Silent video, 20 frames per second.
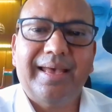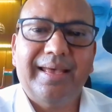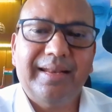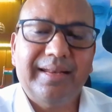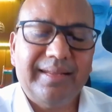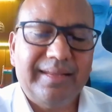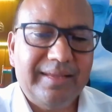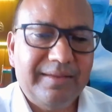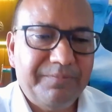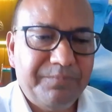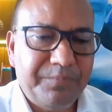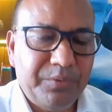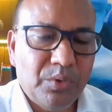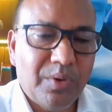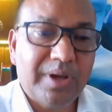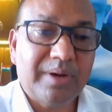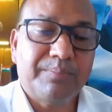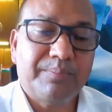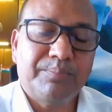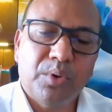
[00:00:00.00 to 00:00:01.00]
And if
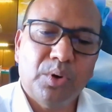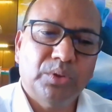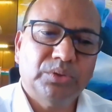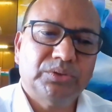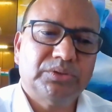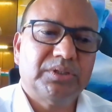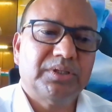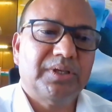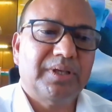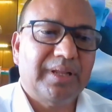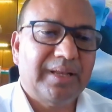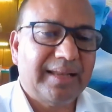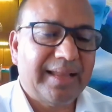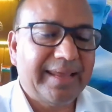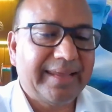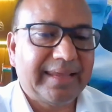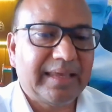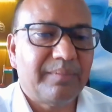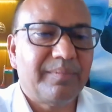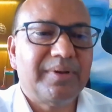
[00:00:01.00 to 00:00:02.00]
you are both
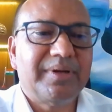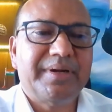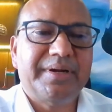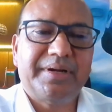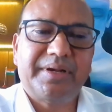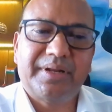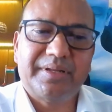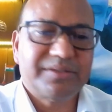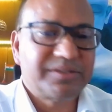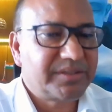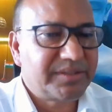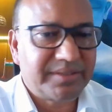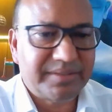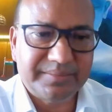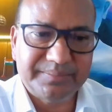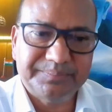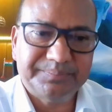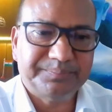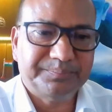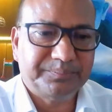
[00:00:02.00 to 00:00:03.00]
likable and
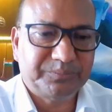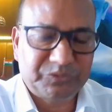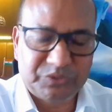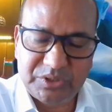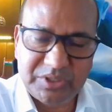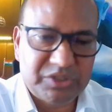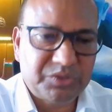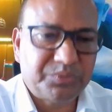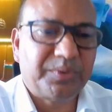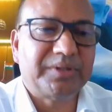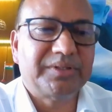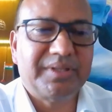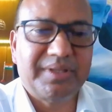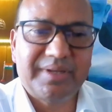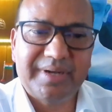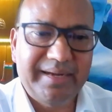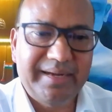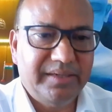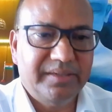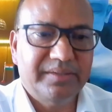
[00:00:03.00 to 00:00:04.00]

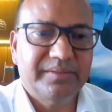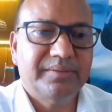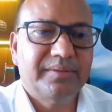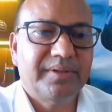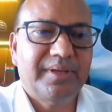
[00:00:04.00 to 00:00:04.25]
trustworthy, right?